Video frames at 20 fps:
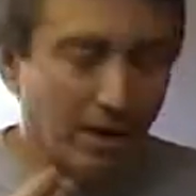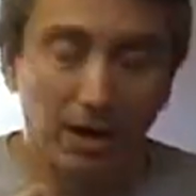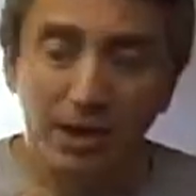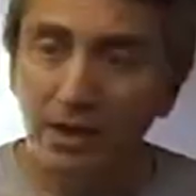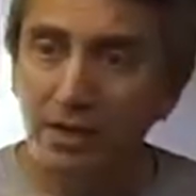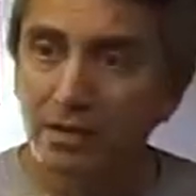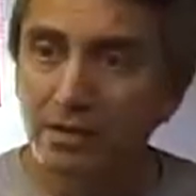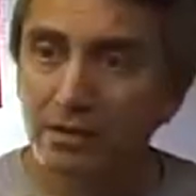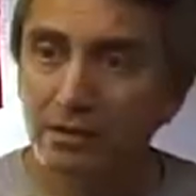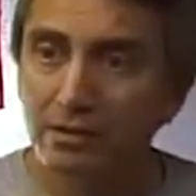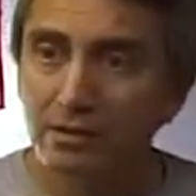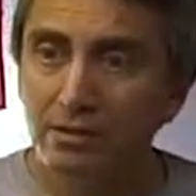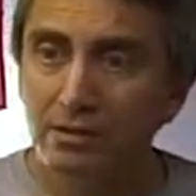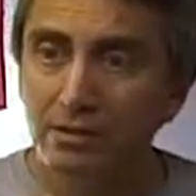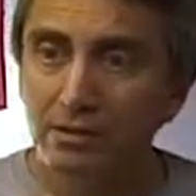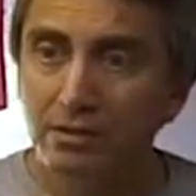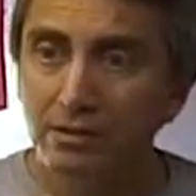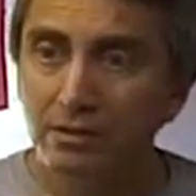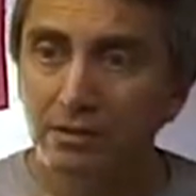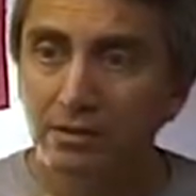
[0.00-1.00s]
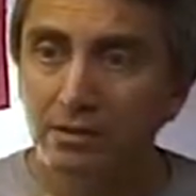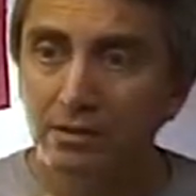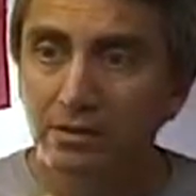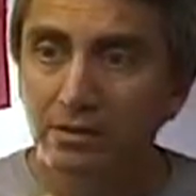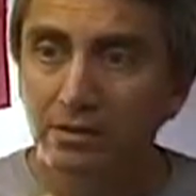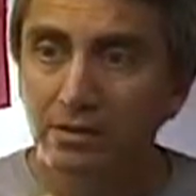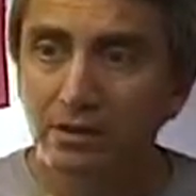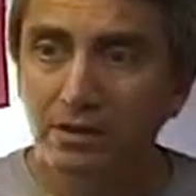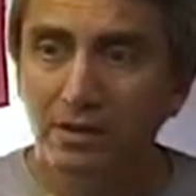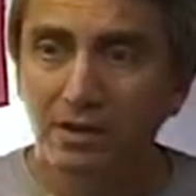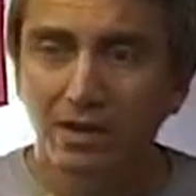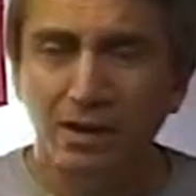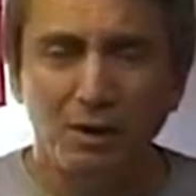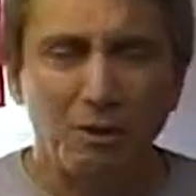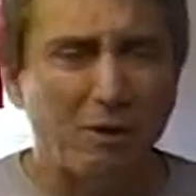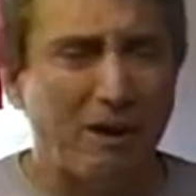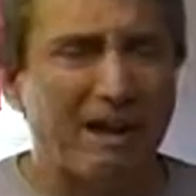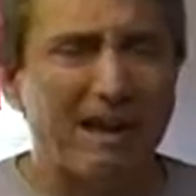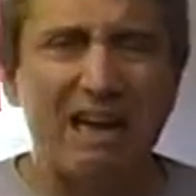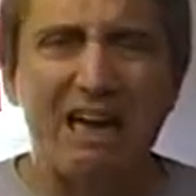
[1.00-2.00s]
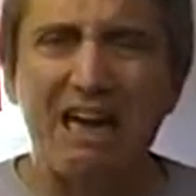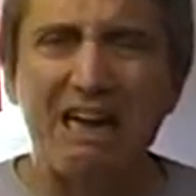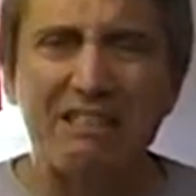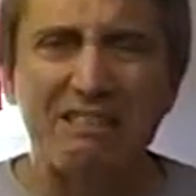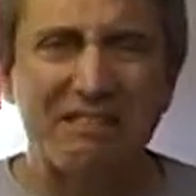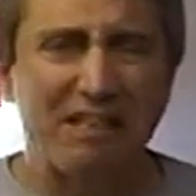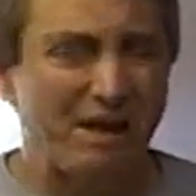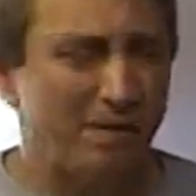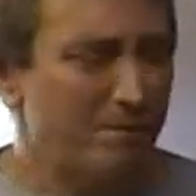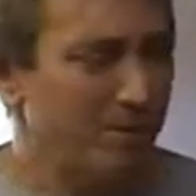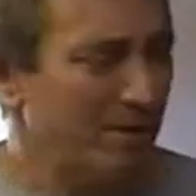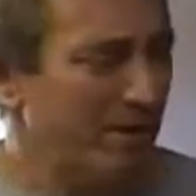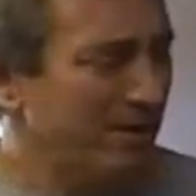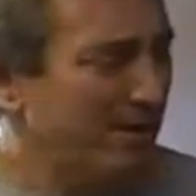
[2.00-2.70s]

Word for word: Huh? Cocker Spaniel. Oh, I hate them.